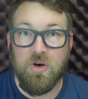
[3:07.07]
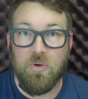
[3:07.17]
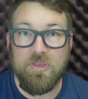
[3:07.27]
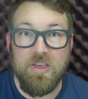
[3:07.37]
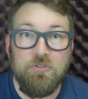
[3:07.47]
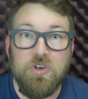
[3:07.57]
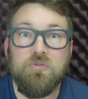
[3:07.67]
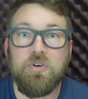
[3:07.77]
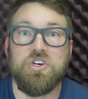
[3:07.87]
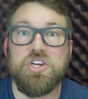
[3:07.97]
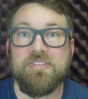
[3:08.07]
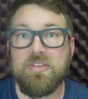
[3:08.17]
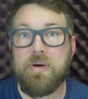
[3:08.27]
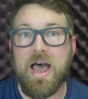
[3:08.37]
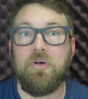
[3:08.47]
Only a few versions of
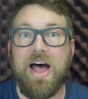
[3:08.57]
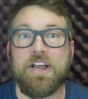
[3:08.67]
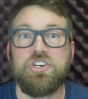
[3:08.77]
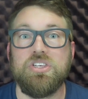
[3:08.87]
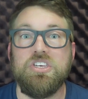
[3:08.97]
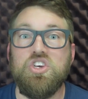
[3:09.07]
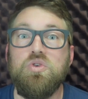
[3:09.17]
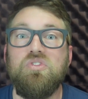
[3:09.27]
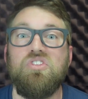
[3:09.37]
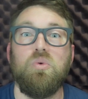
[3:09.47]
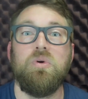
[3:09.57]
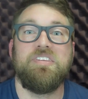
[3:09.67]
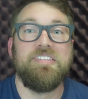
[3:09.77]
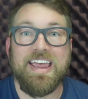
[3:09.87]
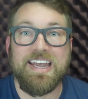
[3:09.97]
the Bible actually use the
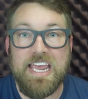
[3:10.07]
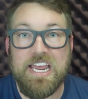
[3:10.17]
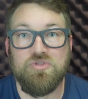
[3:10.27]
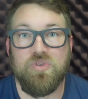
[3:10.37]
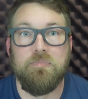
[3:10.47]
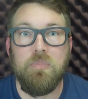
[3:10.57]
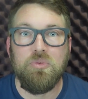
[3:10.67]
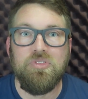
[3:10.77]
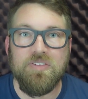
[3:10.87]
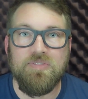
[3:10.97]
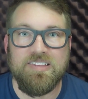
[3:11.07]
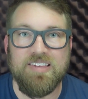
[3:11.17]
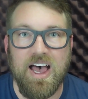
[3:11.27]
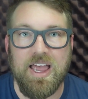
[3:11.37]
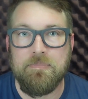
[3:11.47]
word Sanhedrin. Most of the
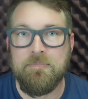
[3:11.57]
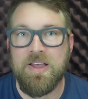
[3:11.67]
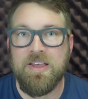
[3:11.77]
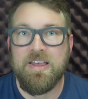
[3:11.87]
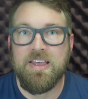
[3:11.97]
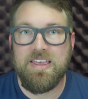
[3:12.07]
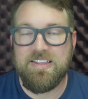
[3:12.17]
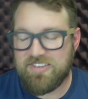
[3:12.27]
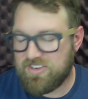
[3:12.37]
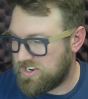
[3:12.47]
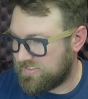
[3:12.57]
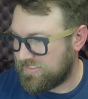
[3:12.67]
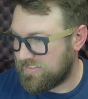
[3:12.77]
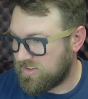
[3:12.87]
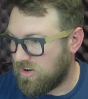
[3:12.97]
time, it's
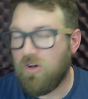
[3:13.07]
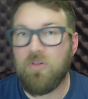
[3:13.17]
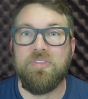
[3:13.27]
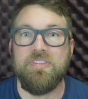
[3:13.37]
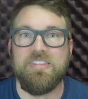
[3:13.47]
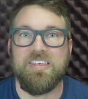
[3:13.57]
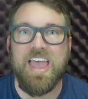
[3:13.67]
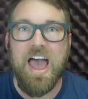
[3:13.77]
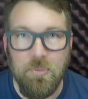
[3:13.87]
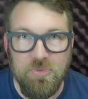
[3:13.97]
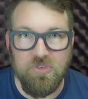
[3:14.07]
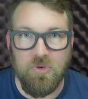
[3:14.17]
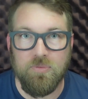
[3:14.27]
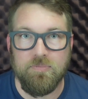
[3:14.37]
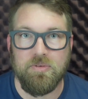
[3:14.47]
just called the
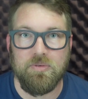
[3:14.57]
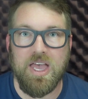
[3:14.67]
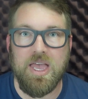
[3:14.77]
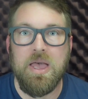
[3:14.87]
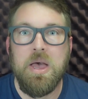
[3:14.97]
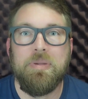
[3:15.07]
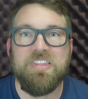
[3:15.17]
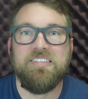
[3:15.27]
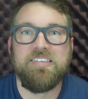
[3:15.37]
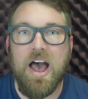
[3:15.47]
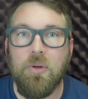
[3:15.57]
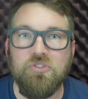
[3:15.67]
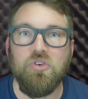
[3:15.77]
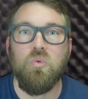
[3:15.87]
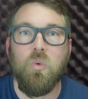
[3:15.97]
council, okay? But this
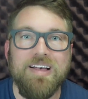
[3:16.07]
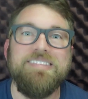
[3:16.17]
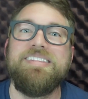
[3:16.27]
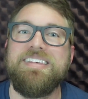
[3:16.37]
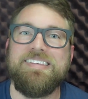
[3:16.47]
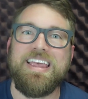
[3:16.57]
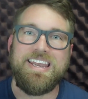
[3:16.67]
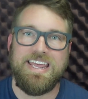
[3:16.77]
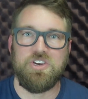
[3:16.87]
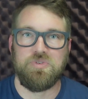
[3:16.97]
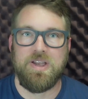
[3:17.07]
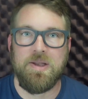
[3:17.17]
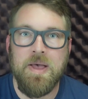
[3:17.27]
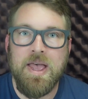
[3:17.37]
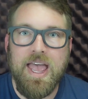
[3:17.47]
council was the
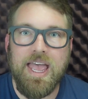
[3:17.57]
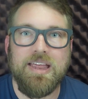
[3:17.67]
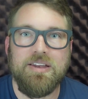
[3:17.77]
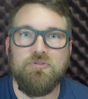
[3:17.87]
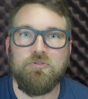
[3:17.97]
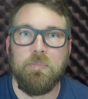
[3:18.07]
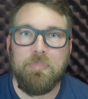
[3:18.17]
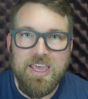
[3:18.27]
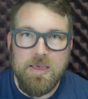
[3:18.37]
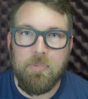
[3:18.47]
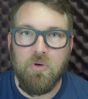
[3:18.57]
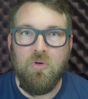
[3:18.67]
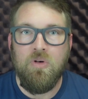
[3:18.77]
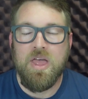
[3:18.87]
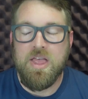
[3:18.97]
Sanhedrin. And for
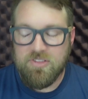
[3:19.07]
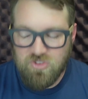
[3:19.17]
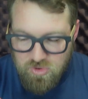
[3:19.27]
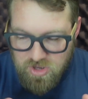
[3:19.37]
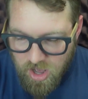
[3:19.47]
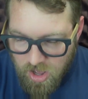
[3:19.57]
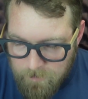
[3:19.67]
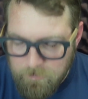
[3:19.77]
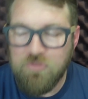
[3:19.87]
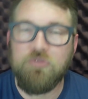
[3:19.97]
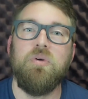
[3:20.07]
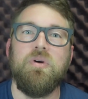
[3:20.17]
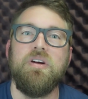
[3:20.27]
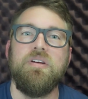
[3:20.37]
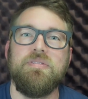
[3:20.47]
people to come
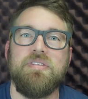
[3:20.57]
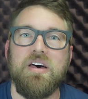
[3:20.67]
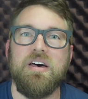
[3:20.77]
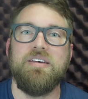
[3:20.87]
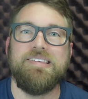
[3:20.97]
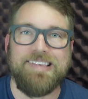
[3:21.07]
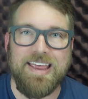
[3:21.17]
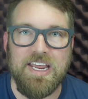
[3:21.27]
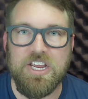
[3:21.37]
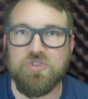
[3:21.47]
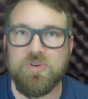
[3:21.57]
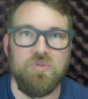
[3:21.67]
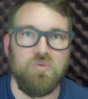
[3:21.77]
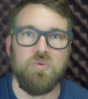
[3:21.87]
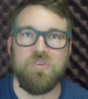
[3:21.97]
before the
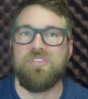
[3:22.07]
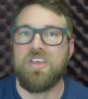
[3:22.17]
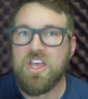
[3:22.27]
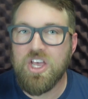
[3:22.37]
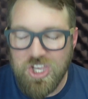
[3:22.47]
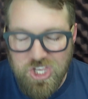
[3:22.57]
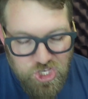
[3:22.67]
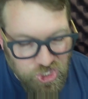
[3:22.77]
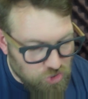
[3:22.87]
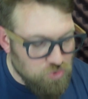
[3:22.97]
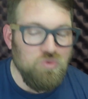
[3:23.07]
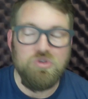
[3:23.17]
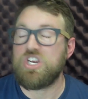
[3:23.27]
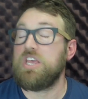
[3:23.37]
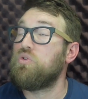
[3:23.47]
Sanhedrin was
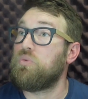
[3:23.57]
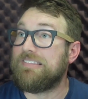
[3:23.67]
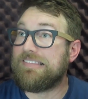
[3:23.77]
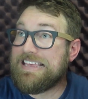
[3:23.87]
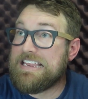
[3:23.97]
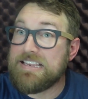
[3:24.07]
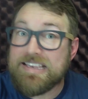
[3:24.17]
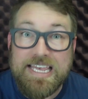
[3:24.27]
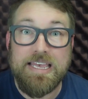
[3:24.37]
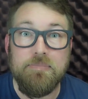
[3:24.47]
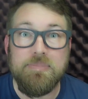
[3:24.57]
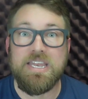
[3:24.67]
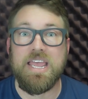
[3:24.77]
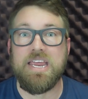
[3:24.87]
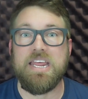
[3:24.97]
huge. It was
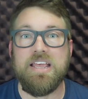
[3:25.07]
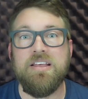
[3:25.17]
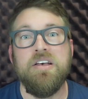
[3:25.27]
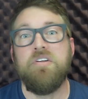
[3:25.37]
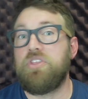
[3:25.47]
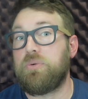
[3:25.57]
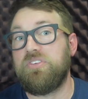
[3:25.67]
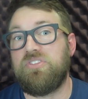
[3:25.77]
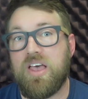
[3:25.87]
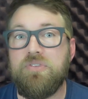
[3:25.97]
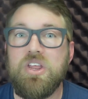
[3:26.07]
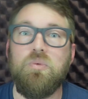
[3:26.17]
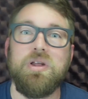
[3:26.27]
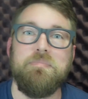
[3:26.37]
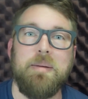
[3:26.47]
intimidating. There were
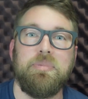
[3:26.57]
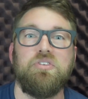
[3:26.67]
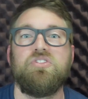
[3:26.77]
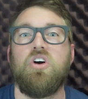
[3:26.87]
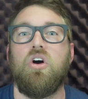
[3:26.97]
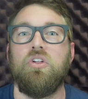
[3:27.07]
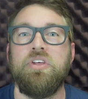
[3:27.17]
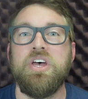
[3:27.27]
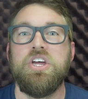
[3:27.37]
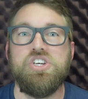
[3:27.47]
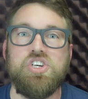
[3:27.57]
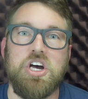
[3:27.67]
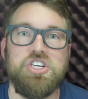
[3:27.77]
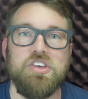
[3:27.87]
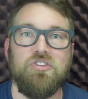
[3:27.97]
71 members called
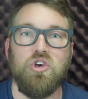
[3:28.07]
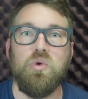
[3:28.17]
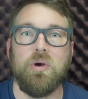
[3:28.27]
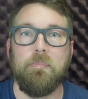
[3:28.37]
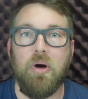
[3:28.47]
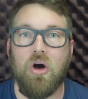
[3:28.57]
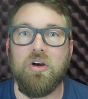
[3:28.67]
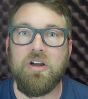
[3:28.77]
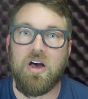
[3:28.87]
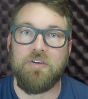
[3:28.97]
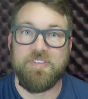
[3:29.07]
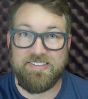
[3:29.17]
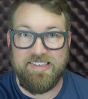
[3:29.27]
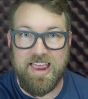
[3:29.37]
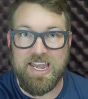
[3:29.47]
judges who were part of the
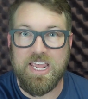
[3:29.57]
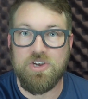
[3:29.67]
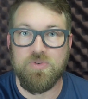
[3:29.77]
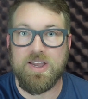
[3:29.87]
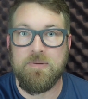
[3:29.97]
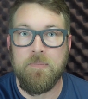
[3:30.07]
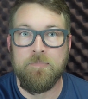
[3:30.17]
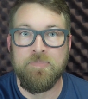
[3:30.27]
Sanhedrin.